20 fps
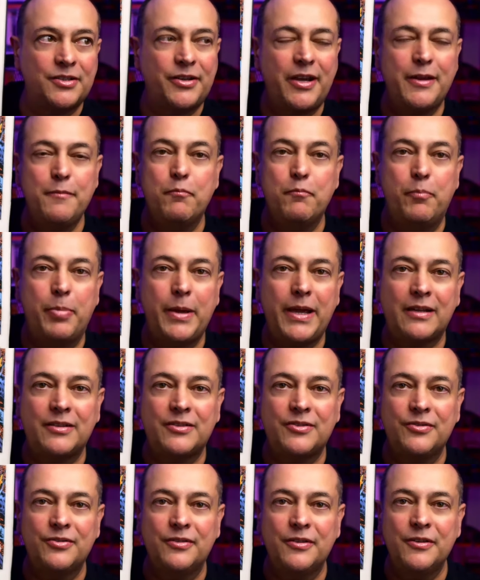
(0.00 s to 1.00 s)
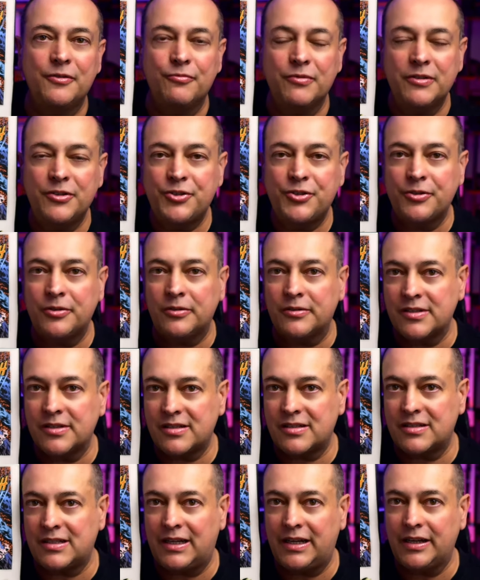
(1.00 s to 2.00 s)
It's going back to the original
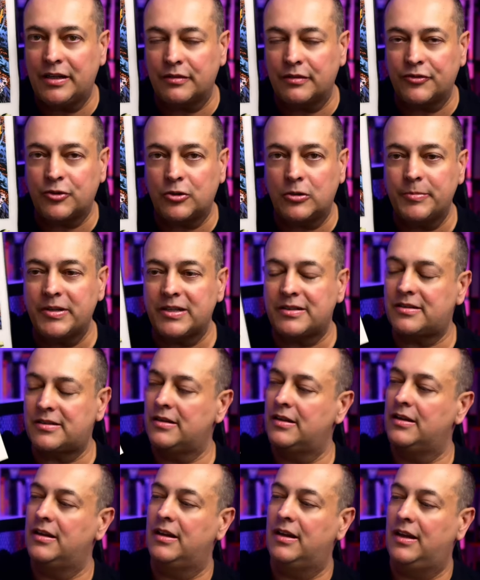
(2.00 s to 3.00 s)
style of comics.